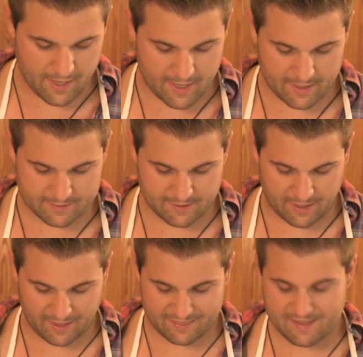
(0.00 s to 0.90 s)
And
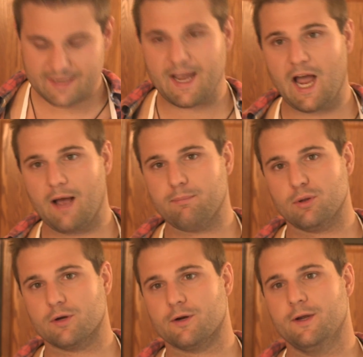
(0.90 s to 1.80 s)
I think
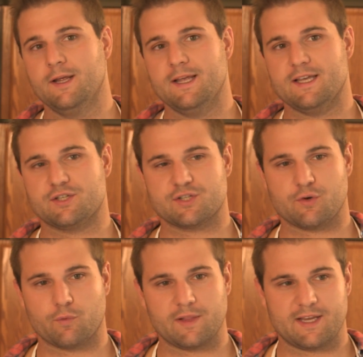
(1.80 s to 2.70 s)
cobbler is just
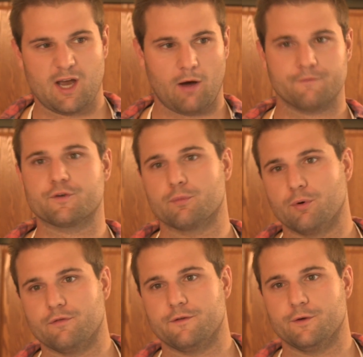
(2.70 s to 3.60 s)
a really
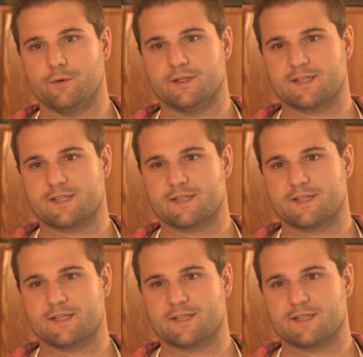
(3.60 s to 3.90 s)
comfortable food.